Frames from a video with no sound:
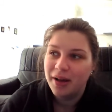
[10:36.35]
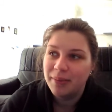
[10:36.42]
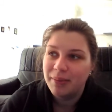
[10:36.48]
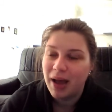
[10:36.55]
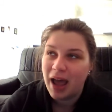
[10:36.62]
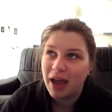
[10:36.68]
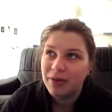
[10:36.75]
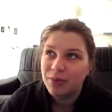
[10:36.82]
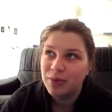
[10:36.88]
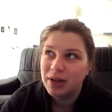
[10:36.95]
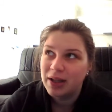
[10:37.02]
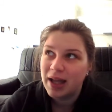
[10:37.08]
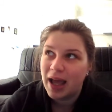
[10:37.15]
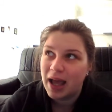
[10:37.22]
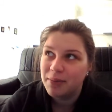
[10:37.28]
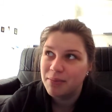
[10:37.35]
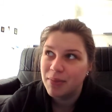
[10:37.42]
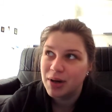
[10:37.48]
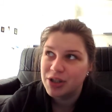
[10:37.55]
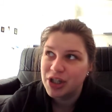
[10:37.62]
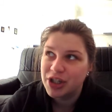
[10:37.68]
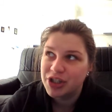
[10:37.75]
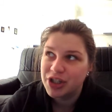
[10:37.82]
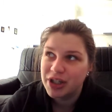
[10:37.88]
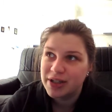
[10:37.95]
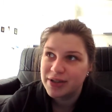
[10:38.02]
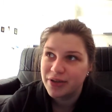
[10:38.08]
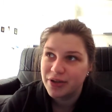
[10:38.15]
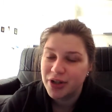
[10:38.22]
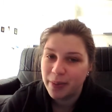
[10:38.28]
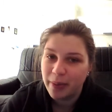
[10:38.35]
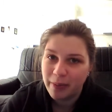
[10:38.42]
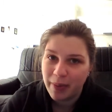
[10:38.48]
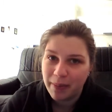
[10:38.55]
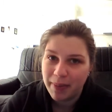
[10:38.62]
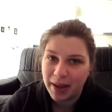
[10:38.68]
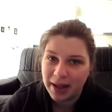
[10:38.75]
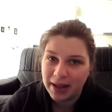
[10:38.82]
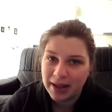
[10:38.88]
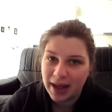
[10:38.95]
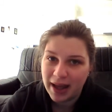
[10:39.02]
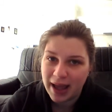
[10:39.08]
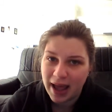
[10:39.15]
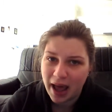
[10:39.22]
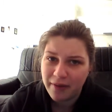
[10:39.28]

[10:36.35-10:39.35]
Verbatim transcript: um, I haven't really had much itchiness on the top of my belly.